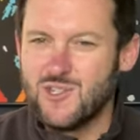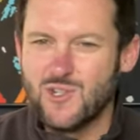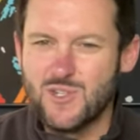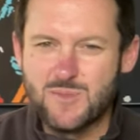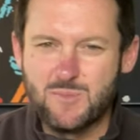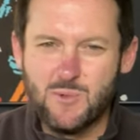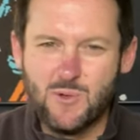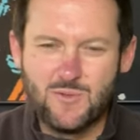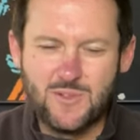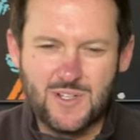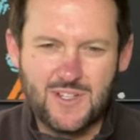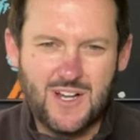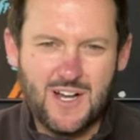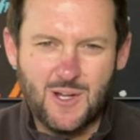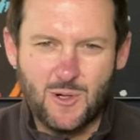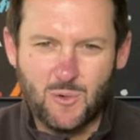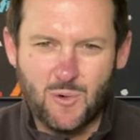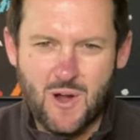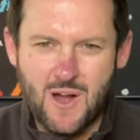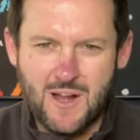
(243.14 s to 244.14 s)
just moved to
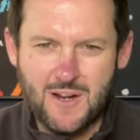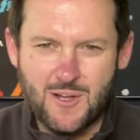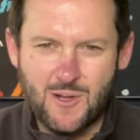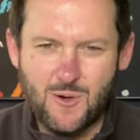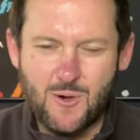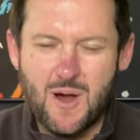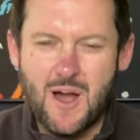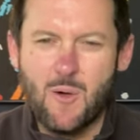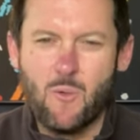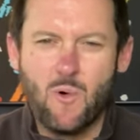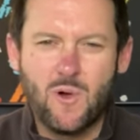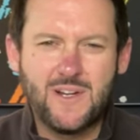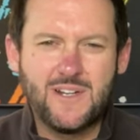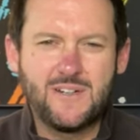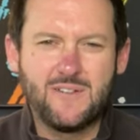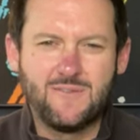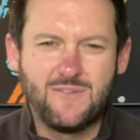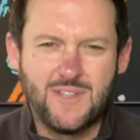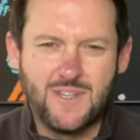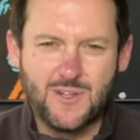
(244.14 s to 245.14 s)
Colorado. I
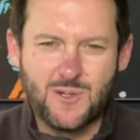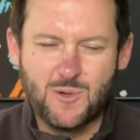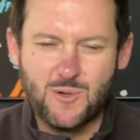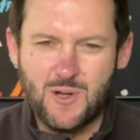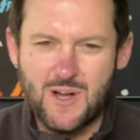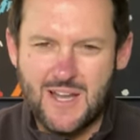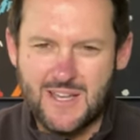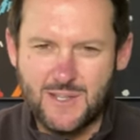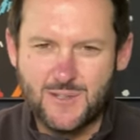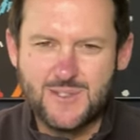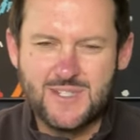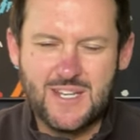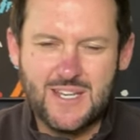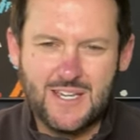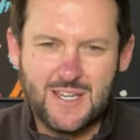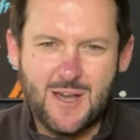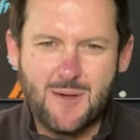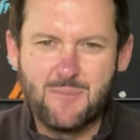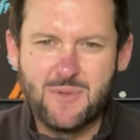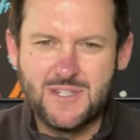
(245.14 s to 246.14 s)
wanted a vehicle I could
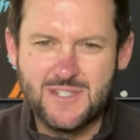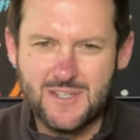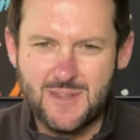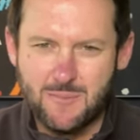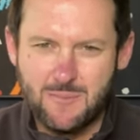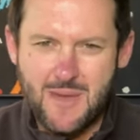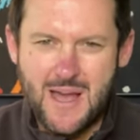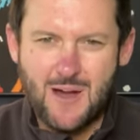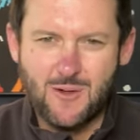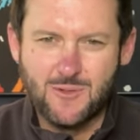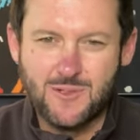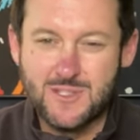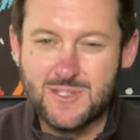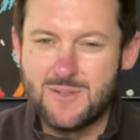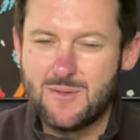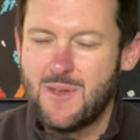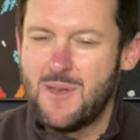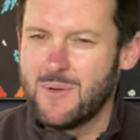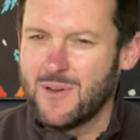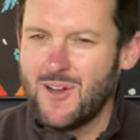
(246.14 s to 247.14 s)
take up into the
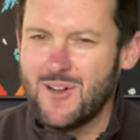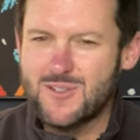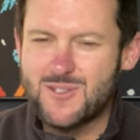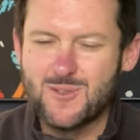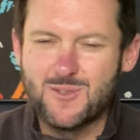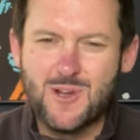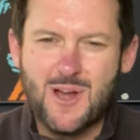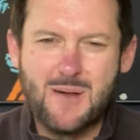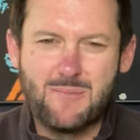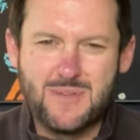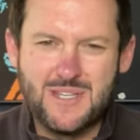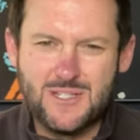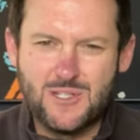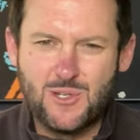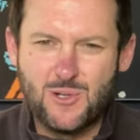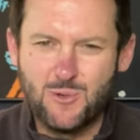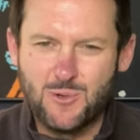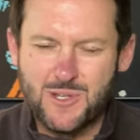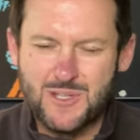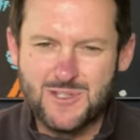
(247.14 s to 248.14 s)
mountains, but also not be
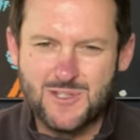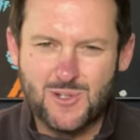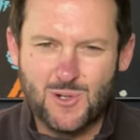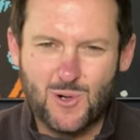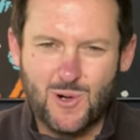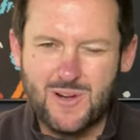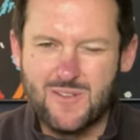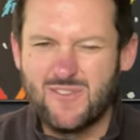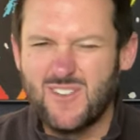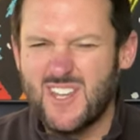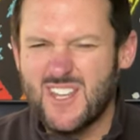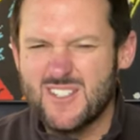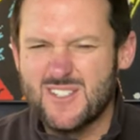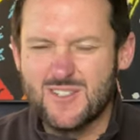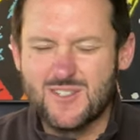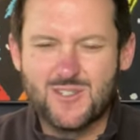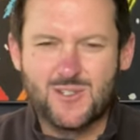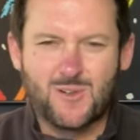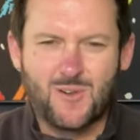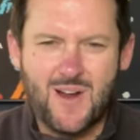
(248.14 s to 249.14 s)
too concerned if it gets
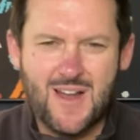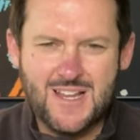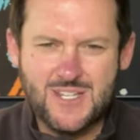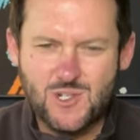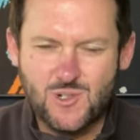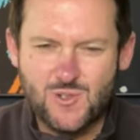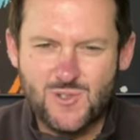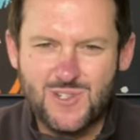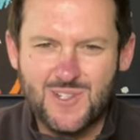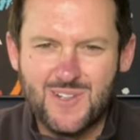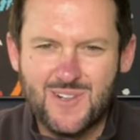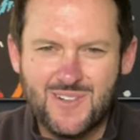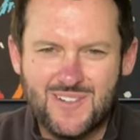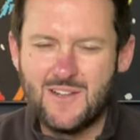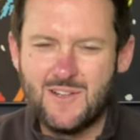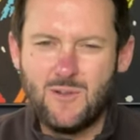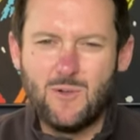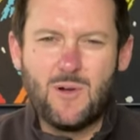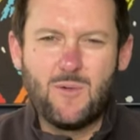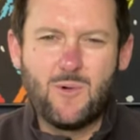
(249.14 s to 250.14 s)
a scratch or two.
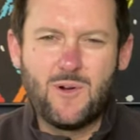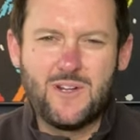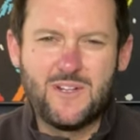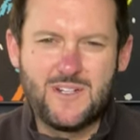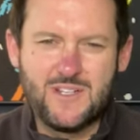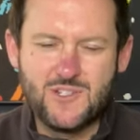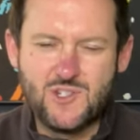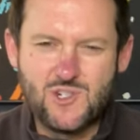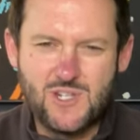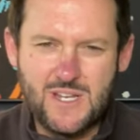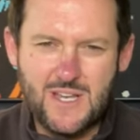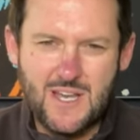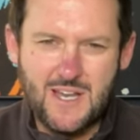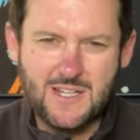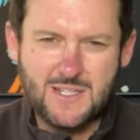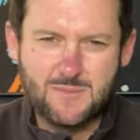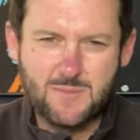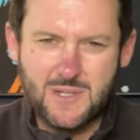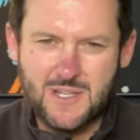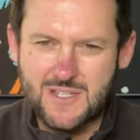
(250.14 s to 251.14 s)
I knew I wanted a
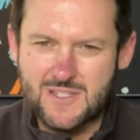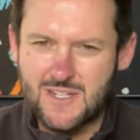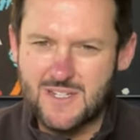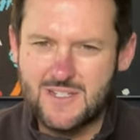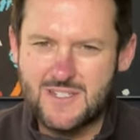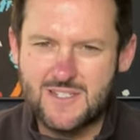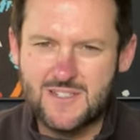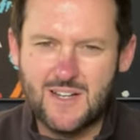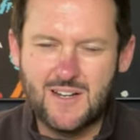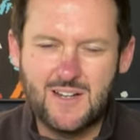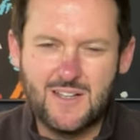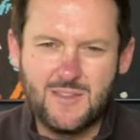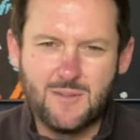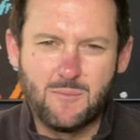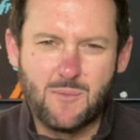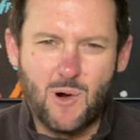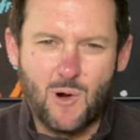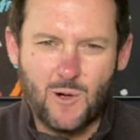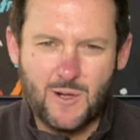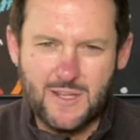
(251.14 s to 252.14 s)
GX because I studied the
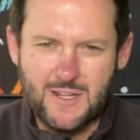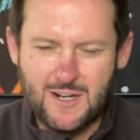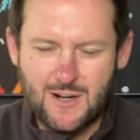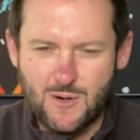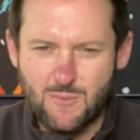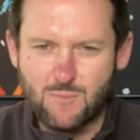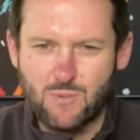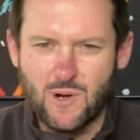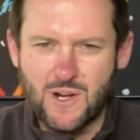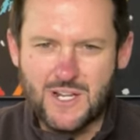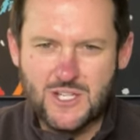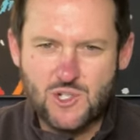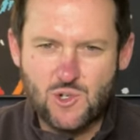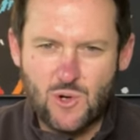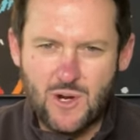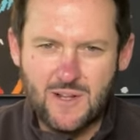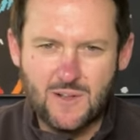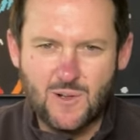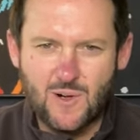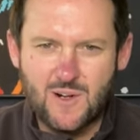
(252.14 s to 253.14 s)
market on Bring a
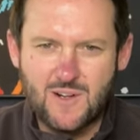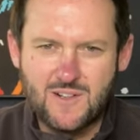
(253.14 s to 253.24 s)
Trailer.